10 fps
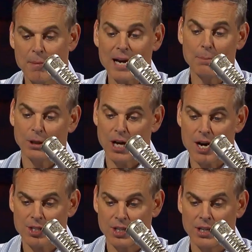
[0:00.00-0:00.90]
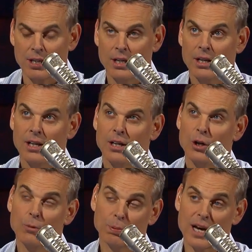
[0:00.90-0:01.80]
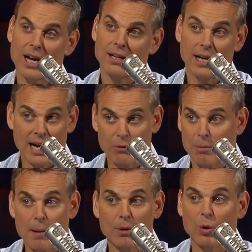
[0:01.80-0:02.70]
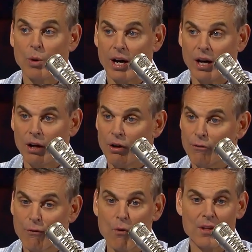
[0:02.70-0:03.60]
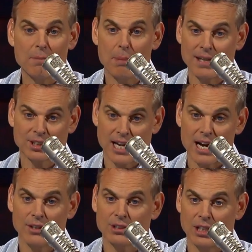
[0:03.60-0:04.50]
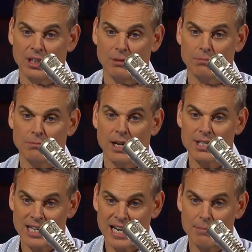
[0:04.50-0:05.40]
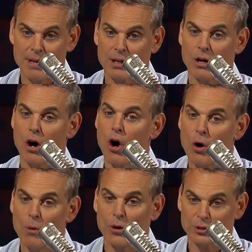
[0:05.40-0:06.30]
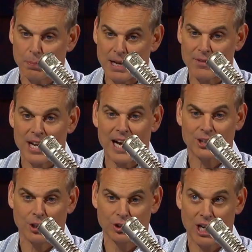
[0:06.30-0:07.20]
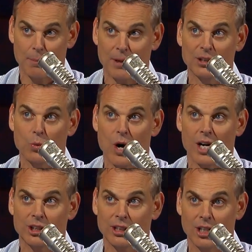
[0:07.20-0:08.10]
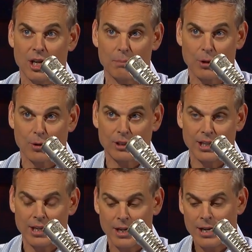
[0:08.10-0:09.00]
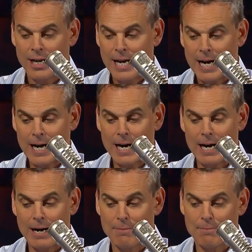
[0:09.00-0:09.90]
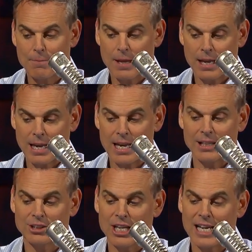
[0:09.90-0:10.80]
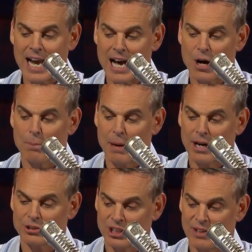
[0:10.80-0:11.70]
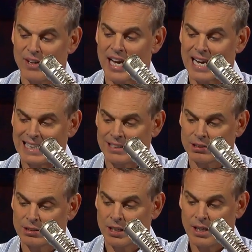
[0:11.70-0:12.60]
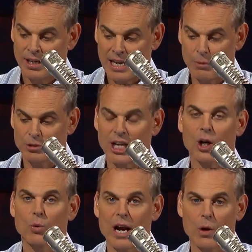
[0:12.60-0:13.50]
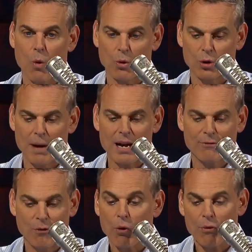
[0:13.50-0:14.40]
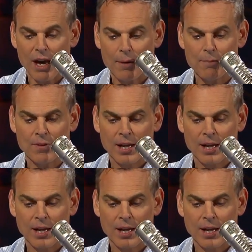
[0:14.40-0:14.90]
Mike Pawlawski, who played, and I remember it well, for the best Cal team, a team that almost beat the national champions Washington in Berkeley. Um, he is the Cal Bears TV analyst. He was a great quarterback for them,